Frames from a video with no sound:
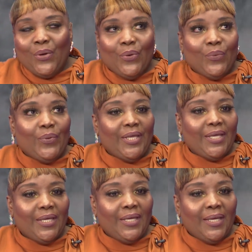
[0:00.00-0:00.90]

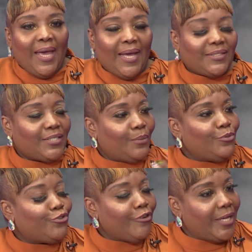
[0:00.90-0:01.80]
We had some
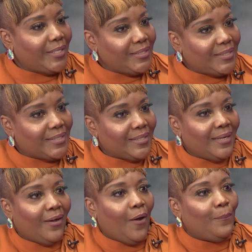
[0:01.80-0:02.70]
drains
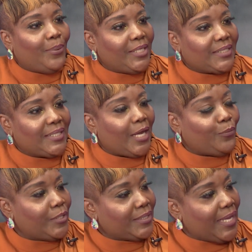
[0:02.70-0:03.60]
completed that
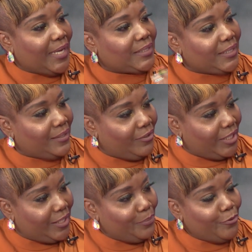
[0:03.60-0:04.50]
were started
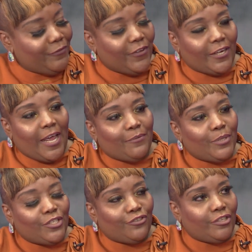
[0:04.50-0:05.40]
under the previous
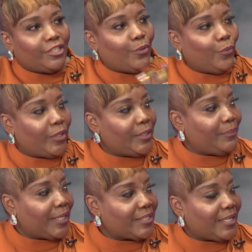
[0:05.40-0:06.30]
administration. One in
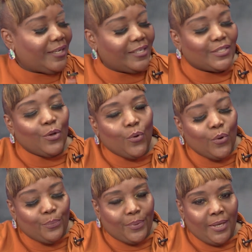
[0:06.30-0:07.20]
particular is
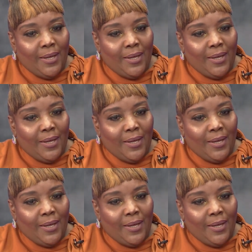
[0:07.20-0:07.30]
Hope.